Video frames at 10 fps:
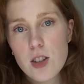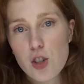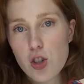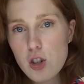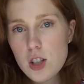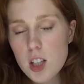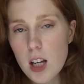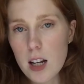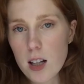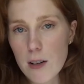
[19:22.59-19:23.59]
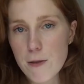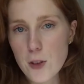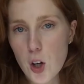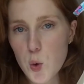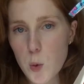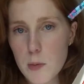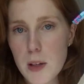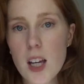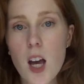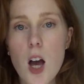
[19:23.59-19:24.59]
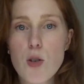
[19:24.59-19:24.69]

the shoes just kind of like flowed with me